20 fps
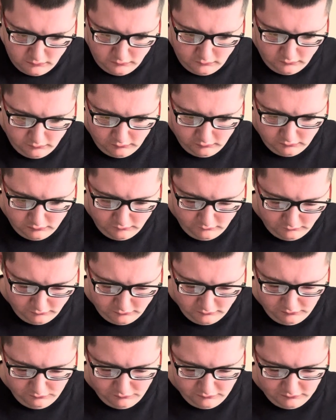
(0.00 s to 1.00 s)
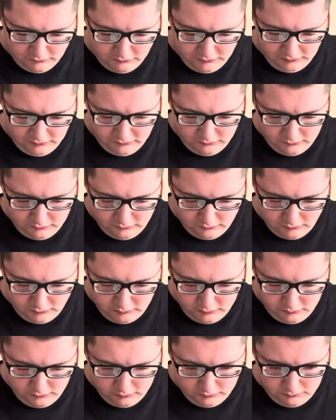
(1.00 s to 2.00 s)
Yeah, the receipt wasn't like
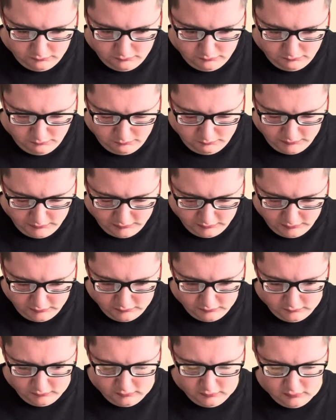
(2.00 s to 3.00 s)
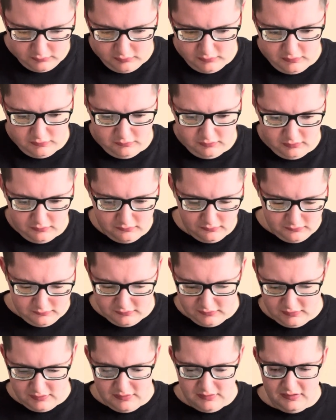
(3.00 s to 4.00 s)
going back in there. Okay, there we go.
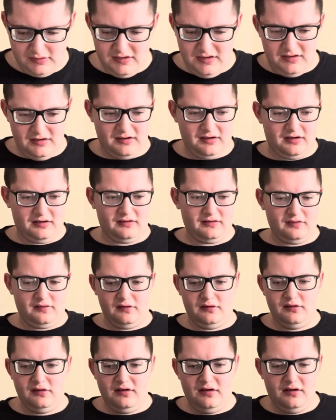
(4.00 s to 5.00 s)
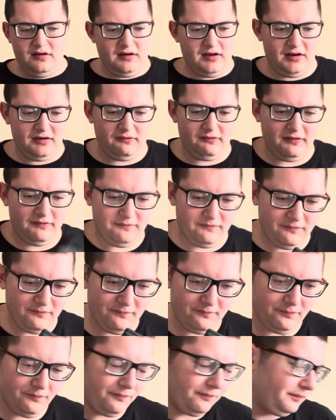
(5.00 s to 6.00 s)
Got it in there. Anyway,
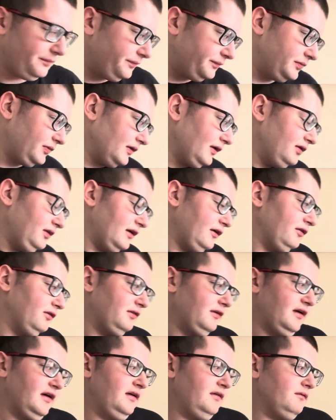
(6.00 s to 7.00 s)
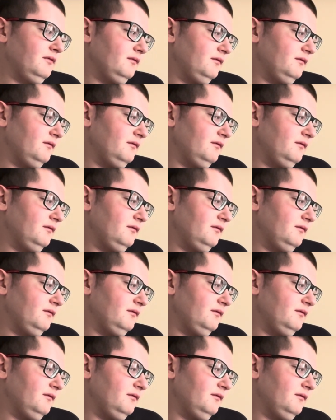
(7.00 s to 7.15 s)
that was that.